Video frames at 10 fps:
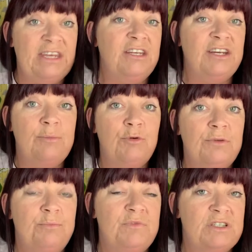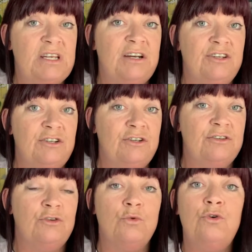just till everything's set
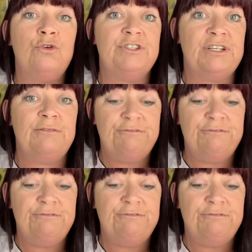up, and then you're able